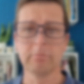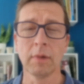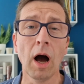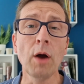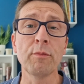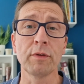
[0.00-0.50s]

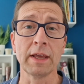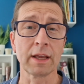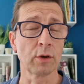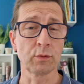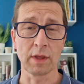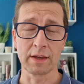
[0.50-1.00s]
Hopefully it
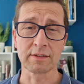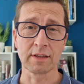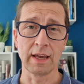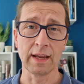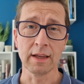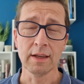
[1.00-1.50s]
goes without
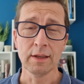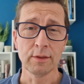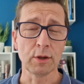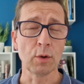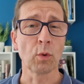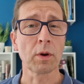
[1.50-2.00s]
saying that
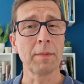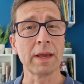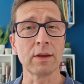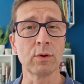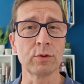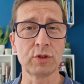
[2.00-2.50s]
you want to make
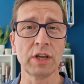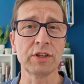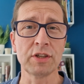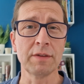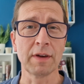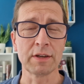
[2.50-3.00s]
your
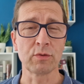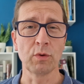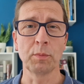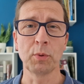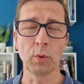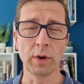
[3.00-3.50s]
GHG inventory
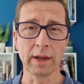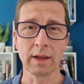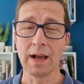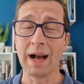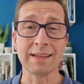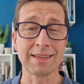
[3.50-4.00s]
reporting
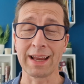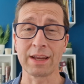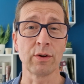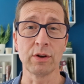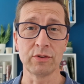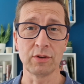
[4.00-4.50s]
as
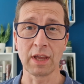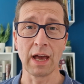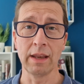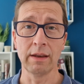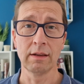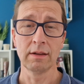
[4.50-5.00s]
accurate as you can.